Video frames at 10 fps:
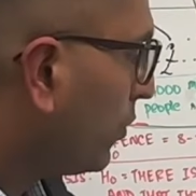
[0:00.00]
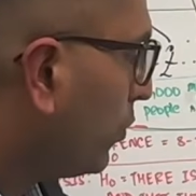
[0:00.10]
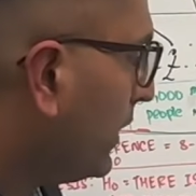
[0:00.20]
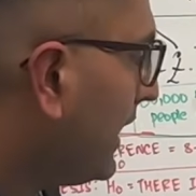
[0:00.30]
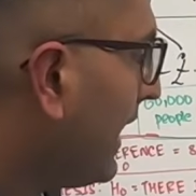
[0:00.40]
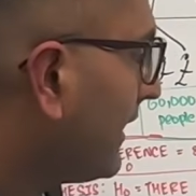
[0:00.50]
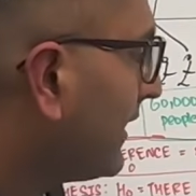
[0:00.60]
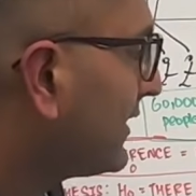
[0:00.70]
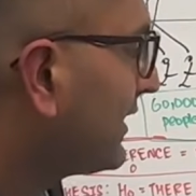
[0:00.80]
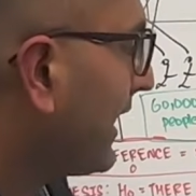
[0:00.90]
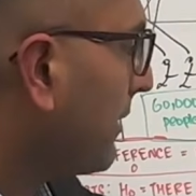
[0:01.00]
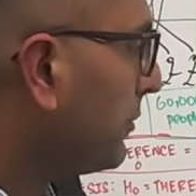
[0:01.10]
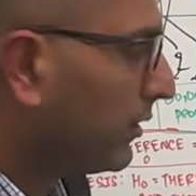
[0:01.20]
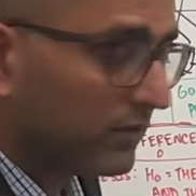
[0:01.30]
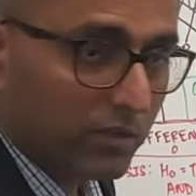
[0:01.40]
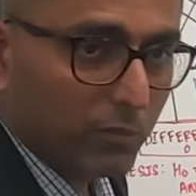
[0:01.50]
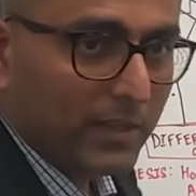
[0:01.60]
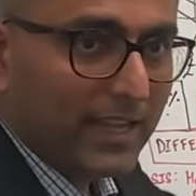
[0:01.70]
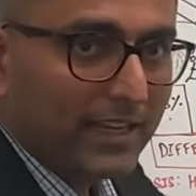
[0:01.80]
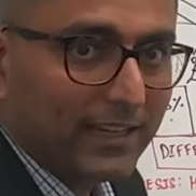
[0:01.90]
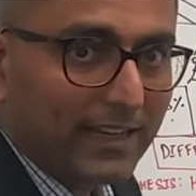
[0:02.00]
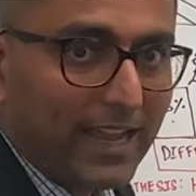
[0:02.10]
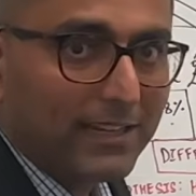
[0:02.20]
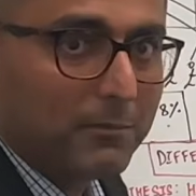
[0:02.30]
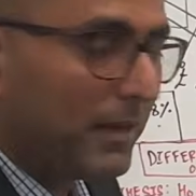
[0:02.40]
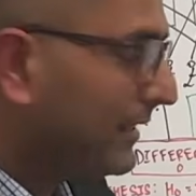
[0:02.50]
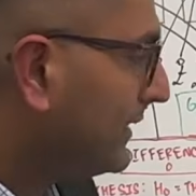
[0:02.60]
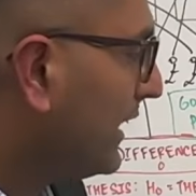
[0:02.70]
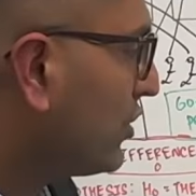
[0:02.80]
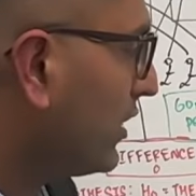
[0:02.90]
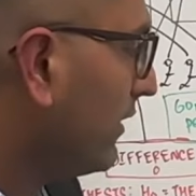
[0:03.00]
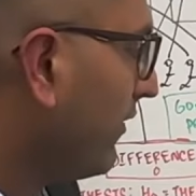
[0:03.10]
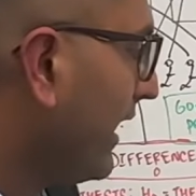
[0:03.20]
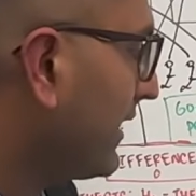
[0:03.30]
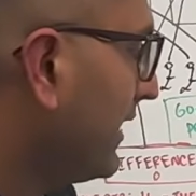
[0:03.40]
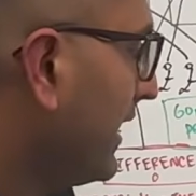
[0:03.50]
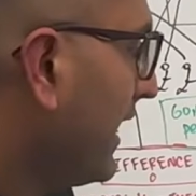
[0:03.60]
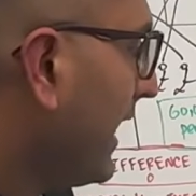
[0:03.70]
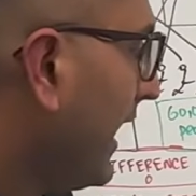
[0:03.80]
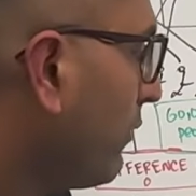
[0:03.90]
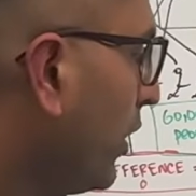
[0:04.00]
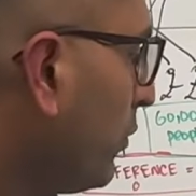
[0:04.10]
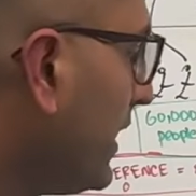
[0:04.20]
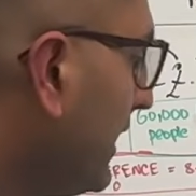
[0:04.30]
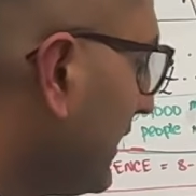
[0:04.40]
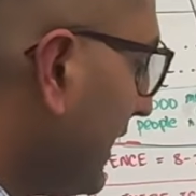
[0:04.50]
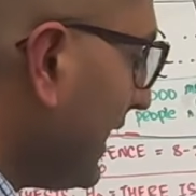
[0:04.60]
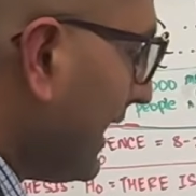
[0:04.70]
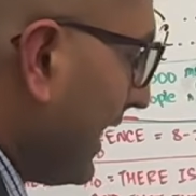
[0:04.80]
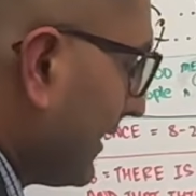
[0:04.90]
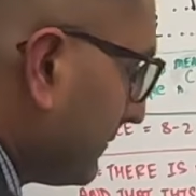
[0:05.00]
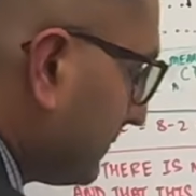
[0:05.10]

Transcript: we get a scramble. We get a randomization effect. And what we then get